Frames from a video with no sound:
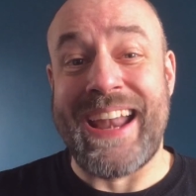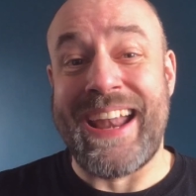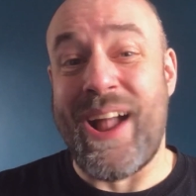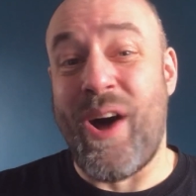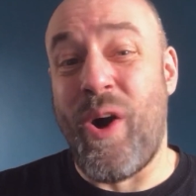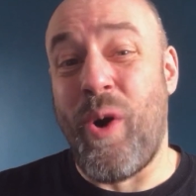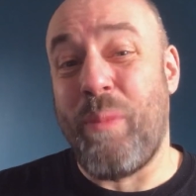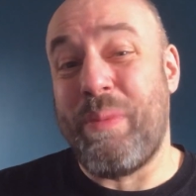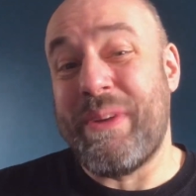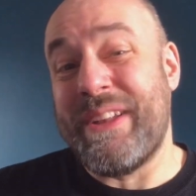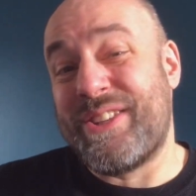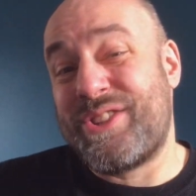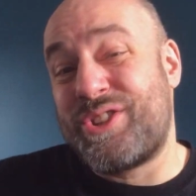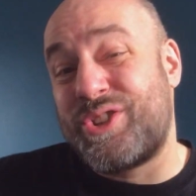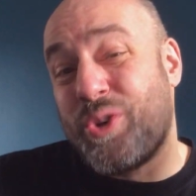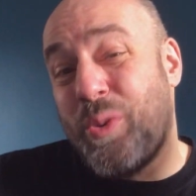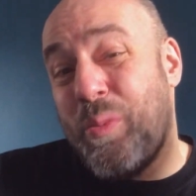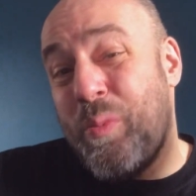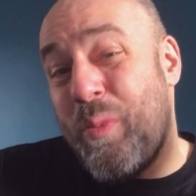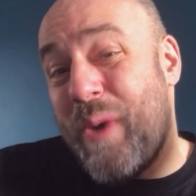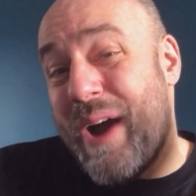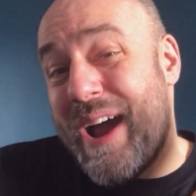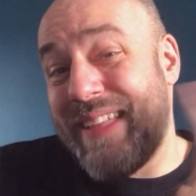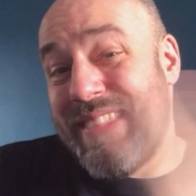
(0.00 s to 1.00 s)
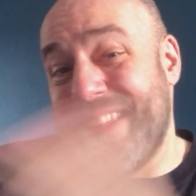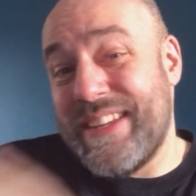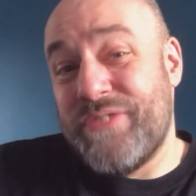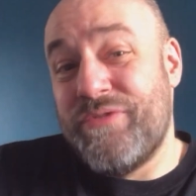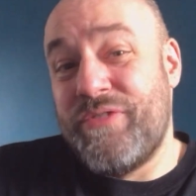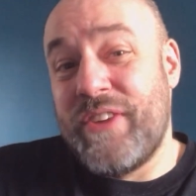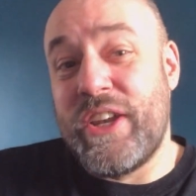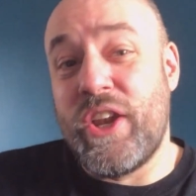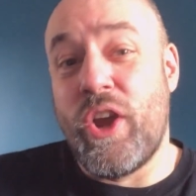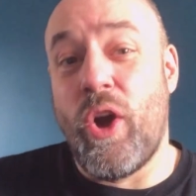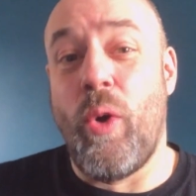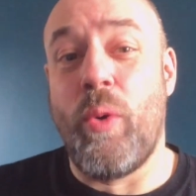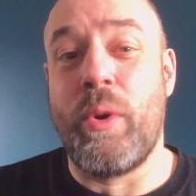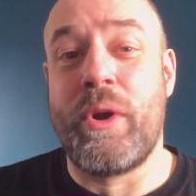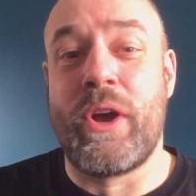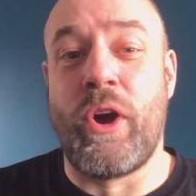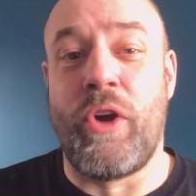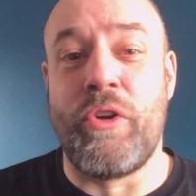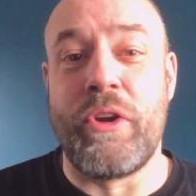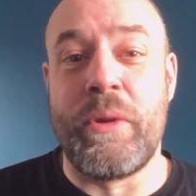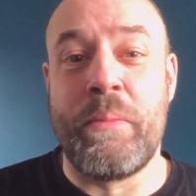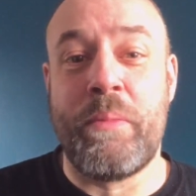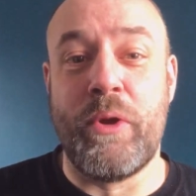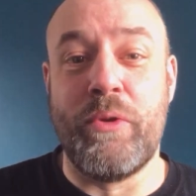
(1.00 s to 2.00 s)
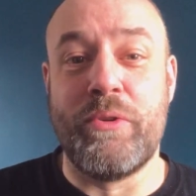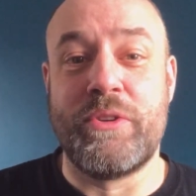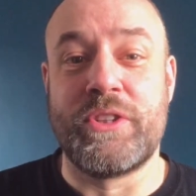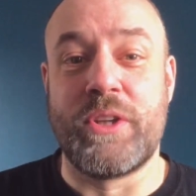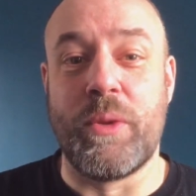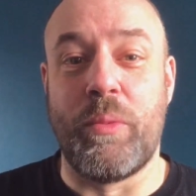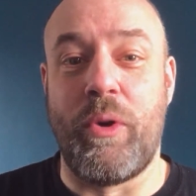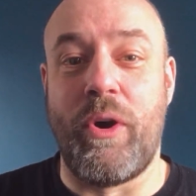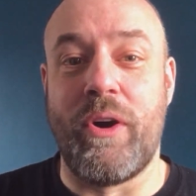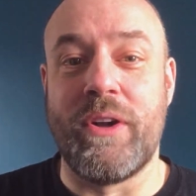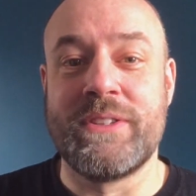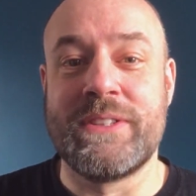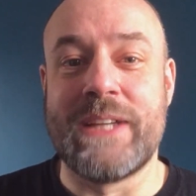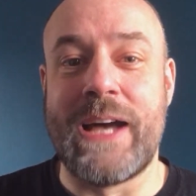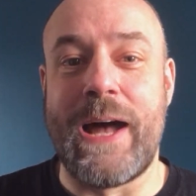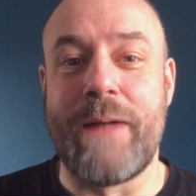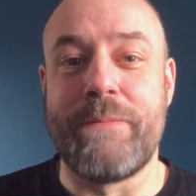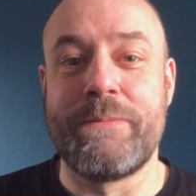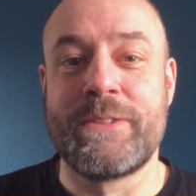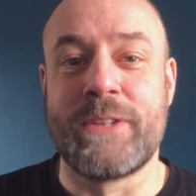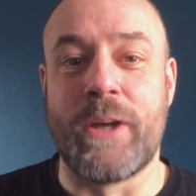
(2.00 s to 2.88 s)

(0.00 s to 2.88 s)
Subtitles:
And I hope in some way this video contributes towards that.